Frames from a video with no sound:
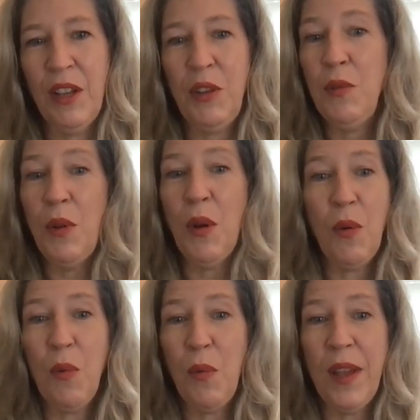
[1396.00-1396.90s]

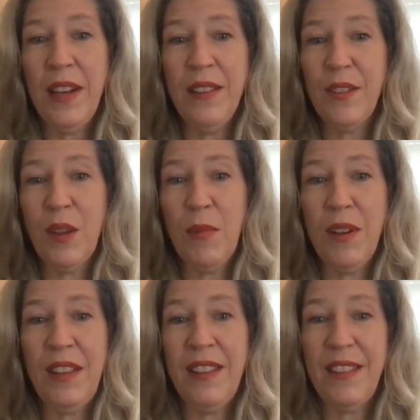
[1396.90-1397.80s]
When
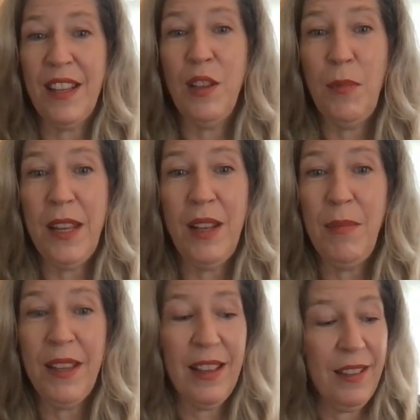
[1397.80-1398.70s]
someone is in the
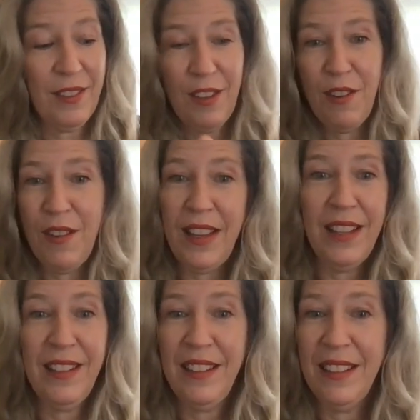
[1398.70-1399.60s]
meeting because they're
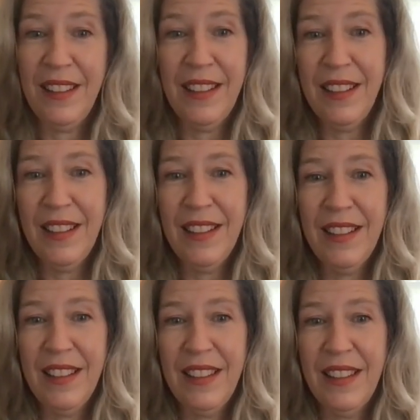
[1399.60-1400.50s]
in
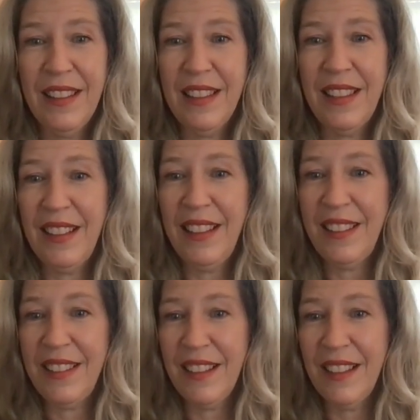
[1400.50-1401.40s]
the
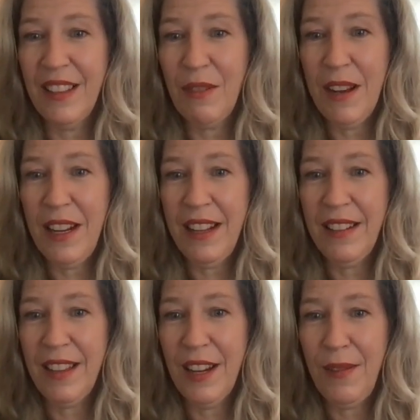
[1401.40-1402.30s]
list on the
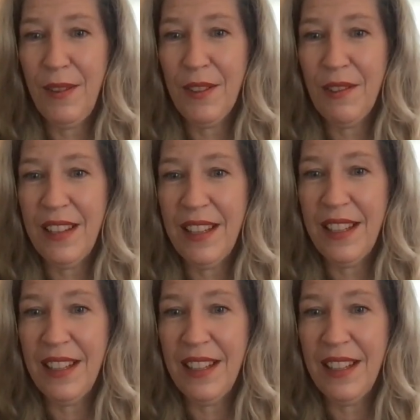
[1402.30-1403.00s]
right-hand side of your screen.